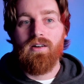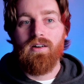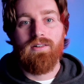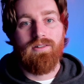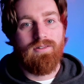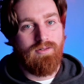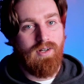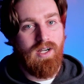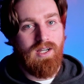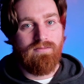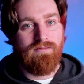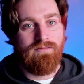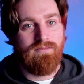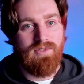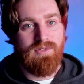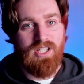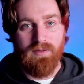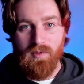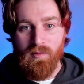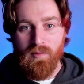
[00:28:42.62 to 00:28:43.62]
Great.
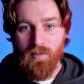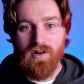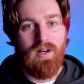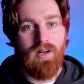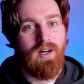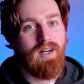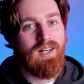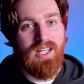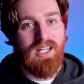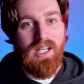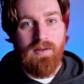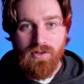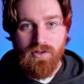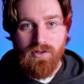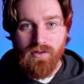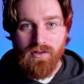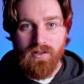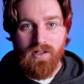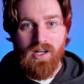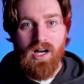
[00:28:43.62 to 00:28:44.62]
Tell me more. I'm going to keep
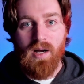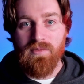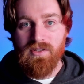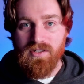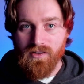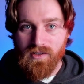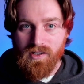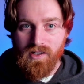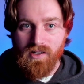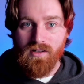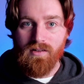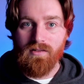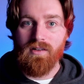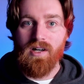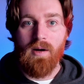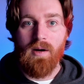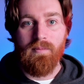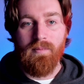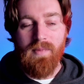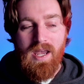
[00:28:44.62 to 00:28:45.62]
scrolling. I'm still here.
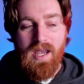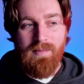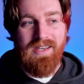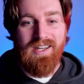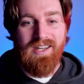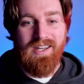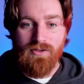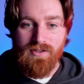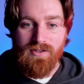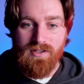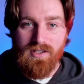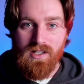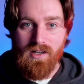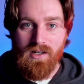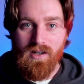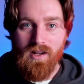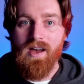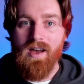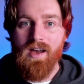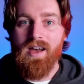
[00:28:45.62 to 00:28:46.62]
I'm maybe interested.
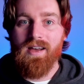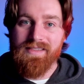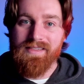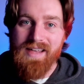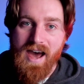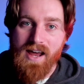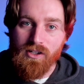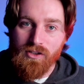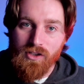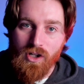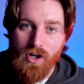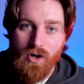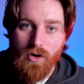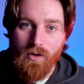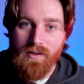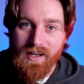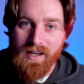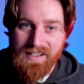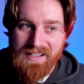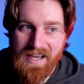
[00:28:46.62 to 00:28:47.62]
And that
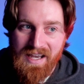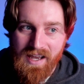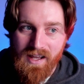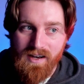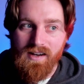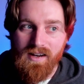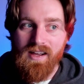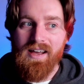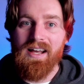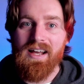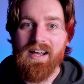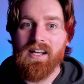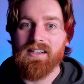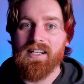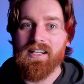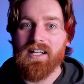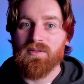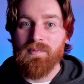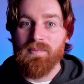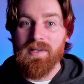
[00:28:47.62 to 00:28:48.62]
alone, again,
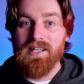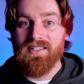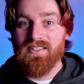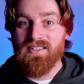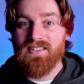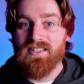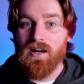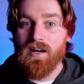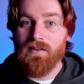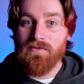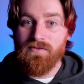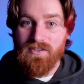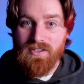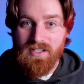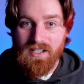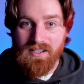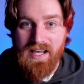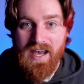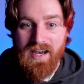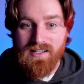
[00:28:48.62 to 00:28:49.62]
lets me
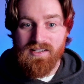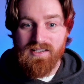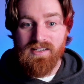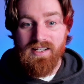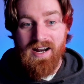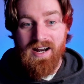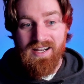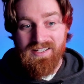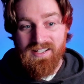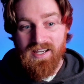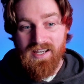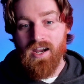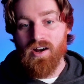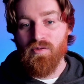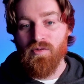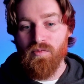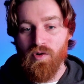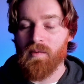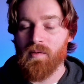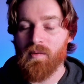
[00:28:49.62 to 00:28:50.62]
self-select that I care
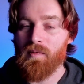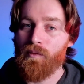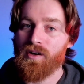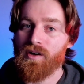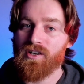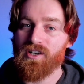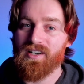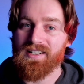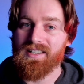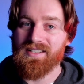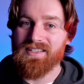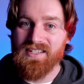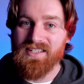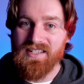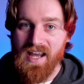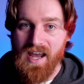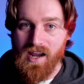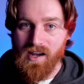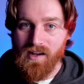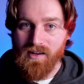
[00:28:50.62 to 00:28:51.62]
more about what you're going to
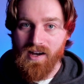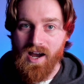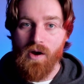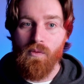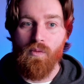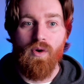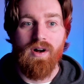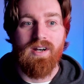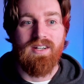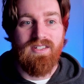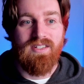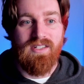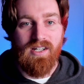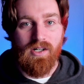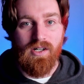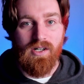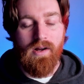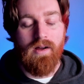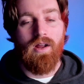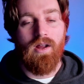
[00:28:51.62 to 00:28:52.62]
say. I want to stick
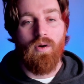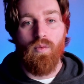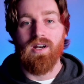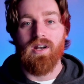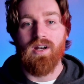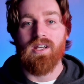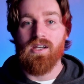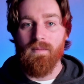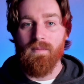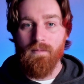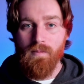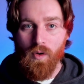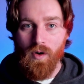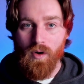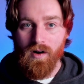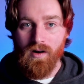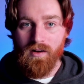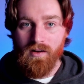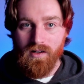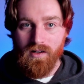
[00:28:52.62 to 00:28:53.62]
around. I want to hear
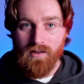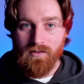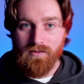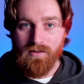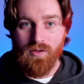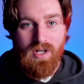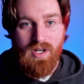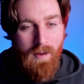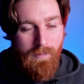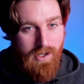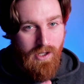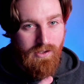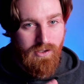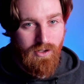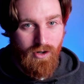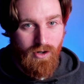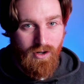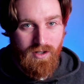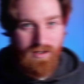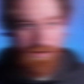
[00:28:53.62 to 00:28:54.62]
more. You got me on the
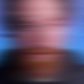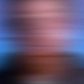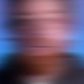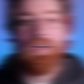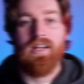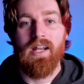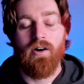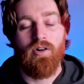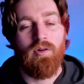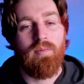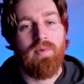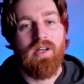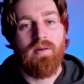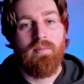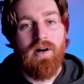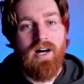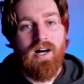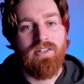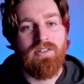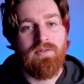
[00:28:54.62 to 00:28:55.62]
hook. Now, it'd be
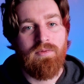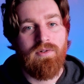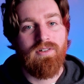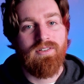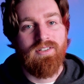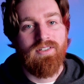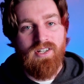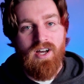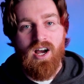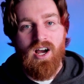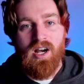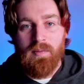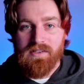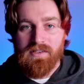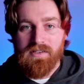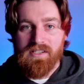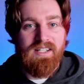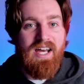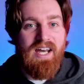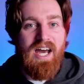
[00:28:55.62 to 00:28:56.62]
impossible to talk about
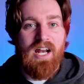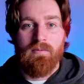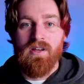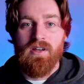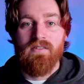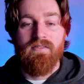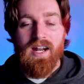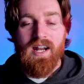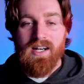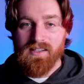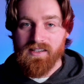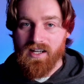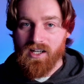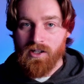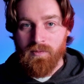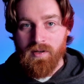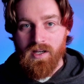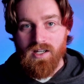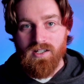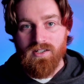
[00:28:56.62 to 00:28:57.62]
the anatomy of any landing
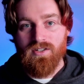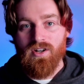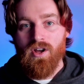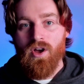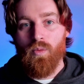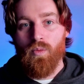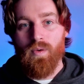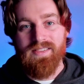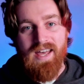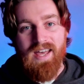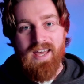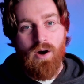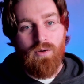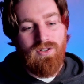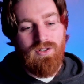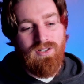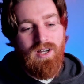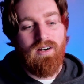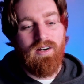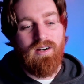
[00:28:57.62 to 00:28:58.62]
page without
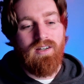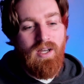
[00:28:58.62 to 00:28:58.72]
talking